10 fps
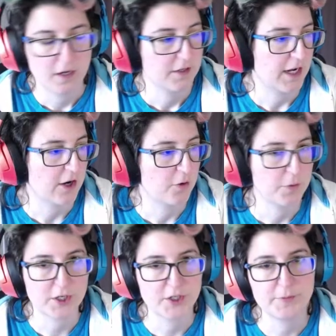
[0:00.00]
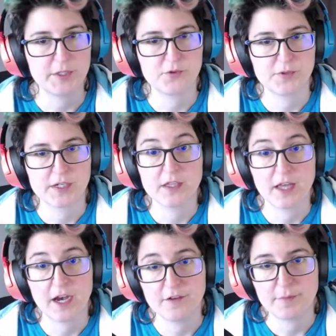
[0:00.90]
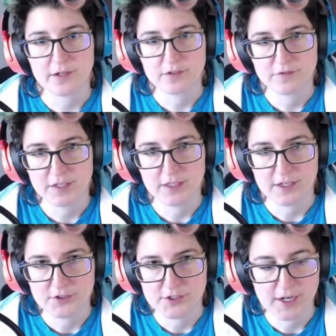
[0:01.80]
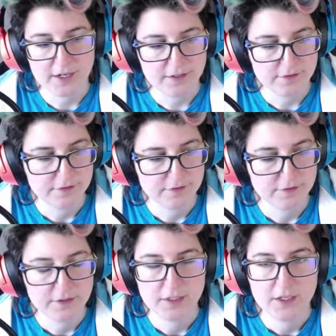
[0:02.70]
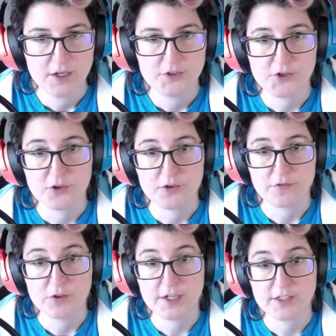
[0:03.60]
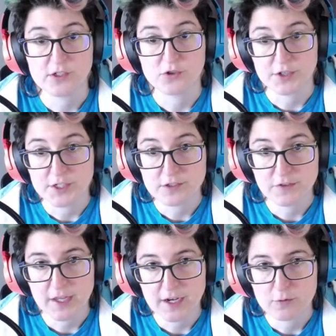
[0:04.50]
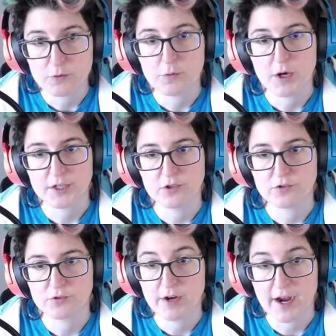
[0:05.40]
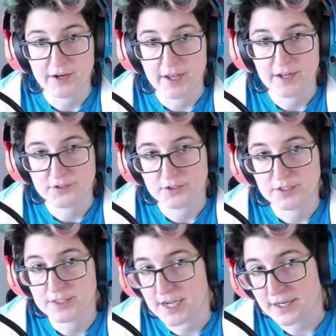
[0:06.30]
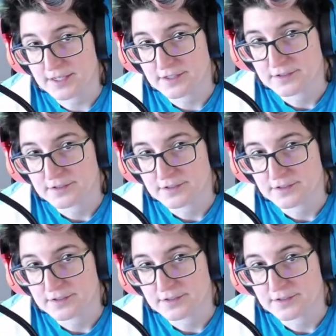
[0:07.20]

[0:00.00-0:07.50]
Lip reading: Now, we're going to be doing a live battle event later today. So if you'd like to join us for that, we'll walk you through how to enter an attack.